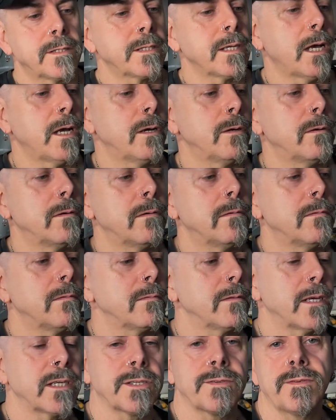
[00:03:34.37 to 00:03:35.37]
So
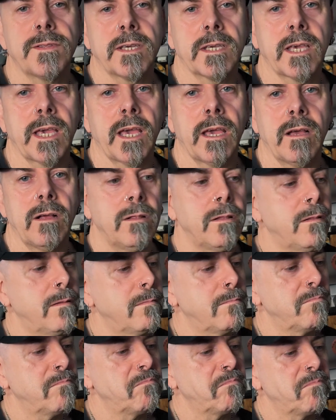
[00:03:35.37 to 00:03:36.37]
that's for the kettle,
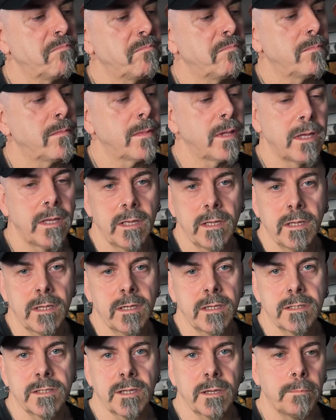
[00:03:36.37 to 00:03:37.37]

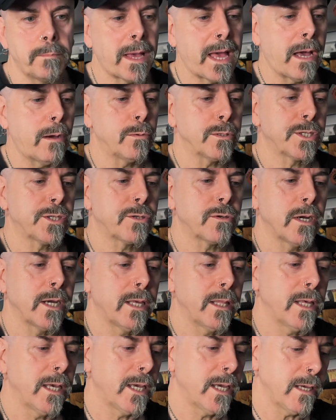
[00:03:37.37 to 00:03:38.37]
so power
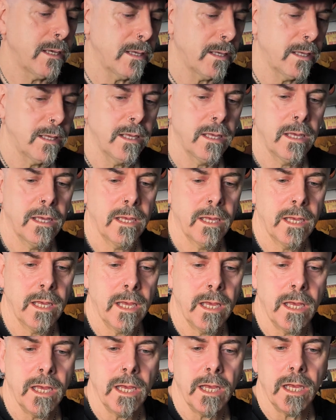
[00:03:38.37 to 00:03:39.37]
straight there.
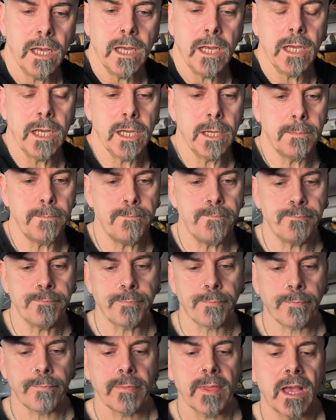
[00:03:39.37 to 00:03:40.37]

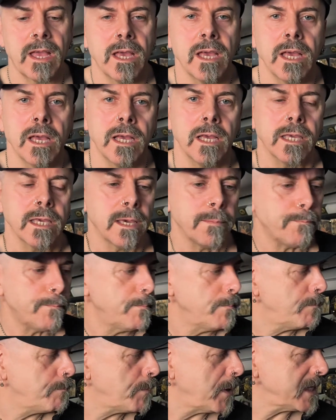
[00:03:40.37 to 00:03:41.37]
Yeah,
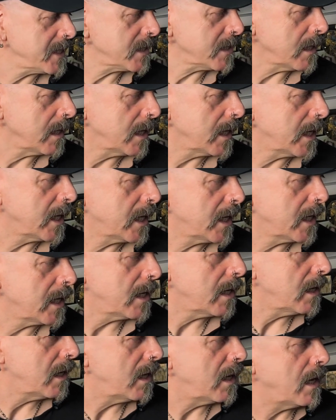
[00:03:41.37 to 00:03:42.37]
basically